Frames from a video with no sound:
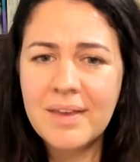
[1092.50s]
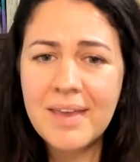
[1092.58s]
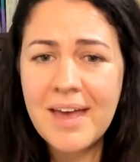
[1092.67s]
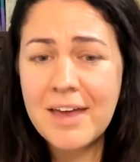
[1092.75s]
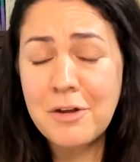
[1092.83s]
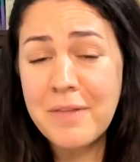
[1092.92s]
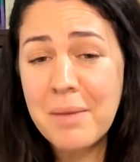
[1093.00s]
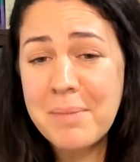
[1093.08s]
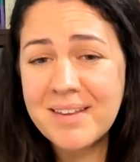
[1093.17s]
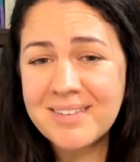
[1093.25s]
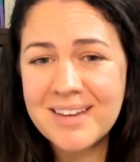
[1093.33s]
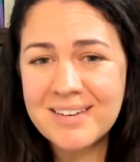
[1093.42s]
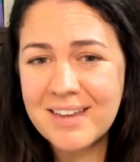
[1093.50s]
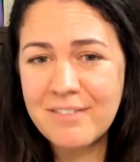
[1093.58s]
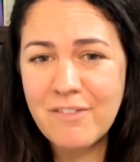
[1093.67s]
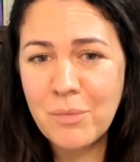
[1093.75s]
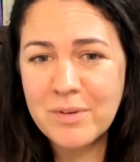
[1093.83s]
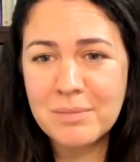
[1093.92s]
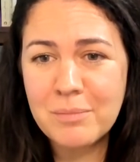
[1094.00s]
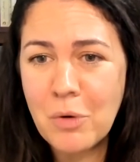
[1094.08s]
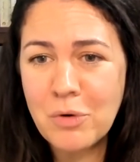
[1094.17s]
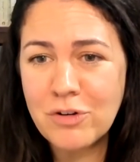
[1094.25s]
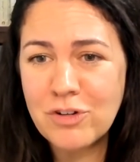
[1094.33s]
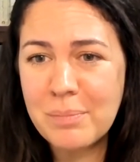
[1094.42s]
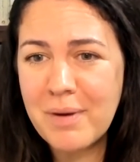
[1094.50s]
Yeah, no, that makes sense. Give everyone some ownership